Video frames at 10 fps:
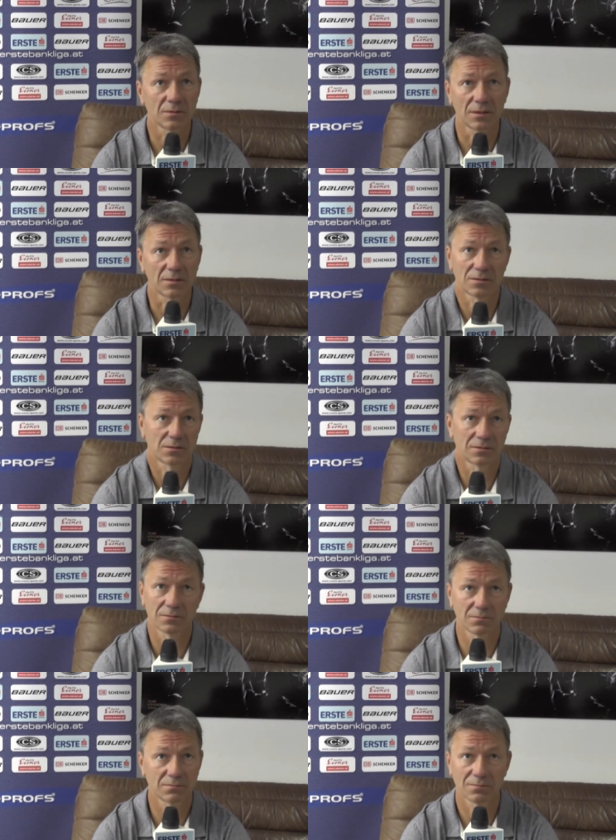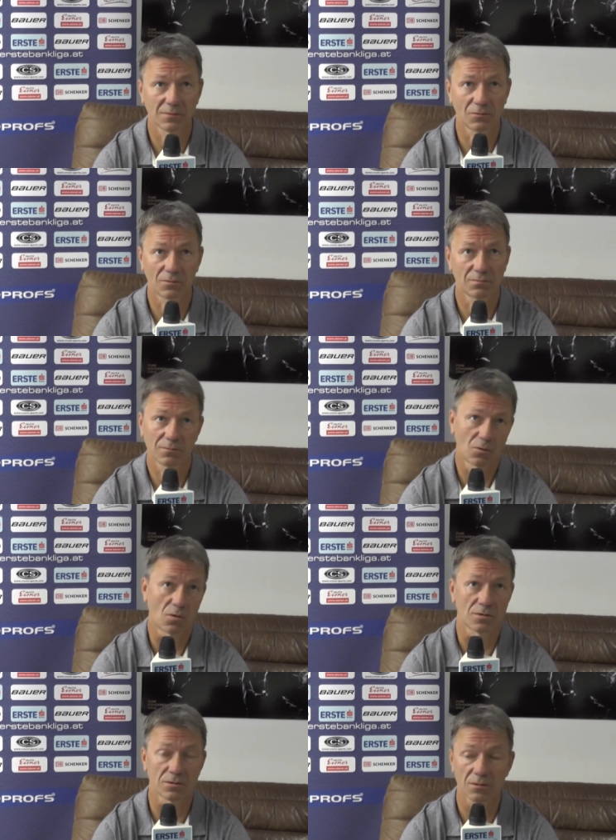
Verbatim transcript: That's course.